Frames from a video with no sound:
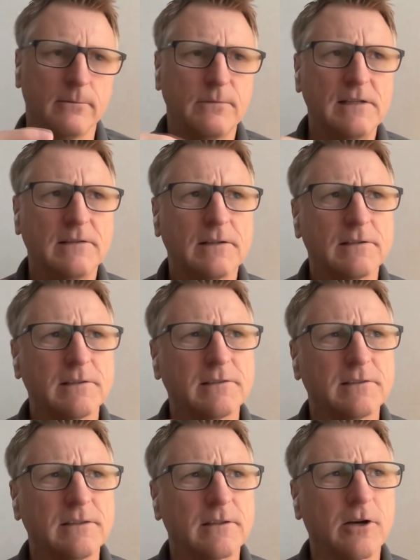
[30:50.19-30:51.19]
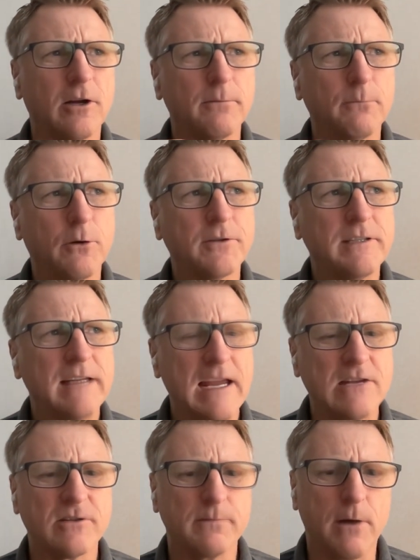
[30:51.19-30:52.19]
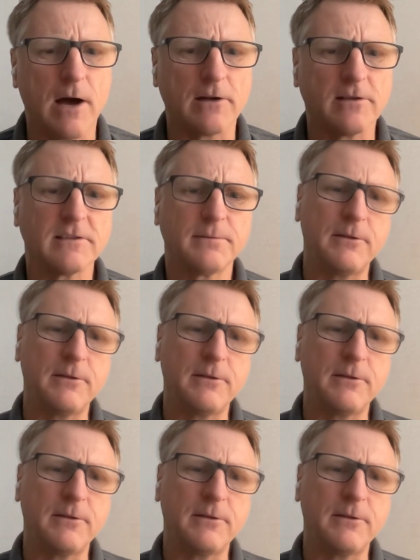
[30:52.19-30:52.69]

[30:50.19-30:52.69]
the, the, they're called multi-agent models,